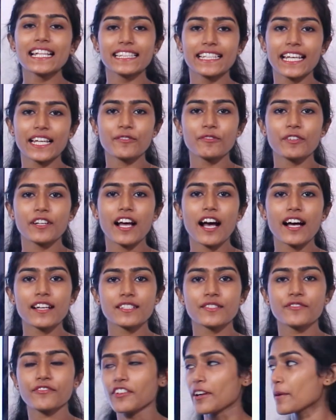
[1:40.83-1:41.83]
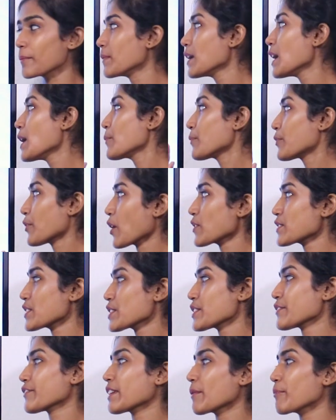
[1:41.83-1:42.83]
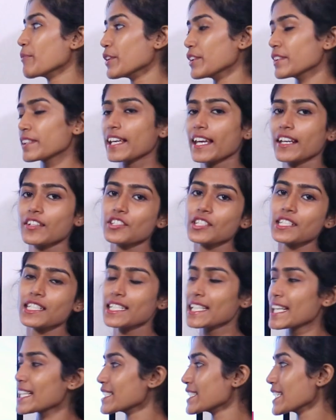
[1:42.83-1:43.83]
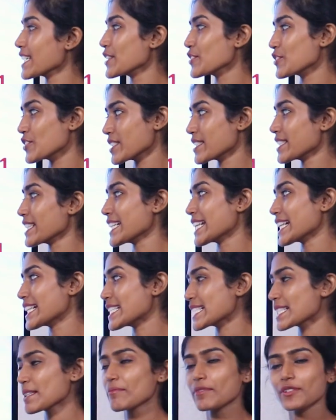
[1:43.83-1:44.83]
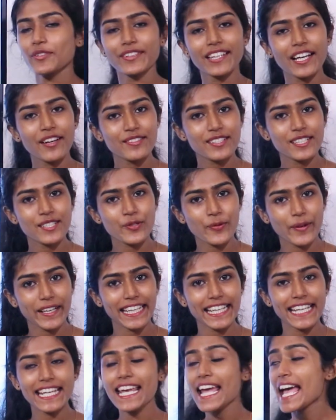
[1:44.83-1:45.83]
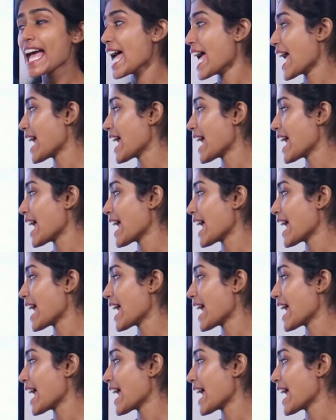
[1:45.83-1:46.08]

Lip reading: that were asked from process of communication in NTA UGC NET December 2020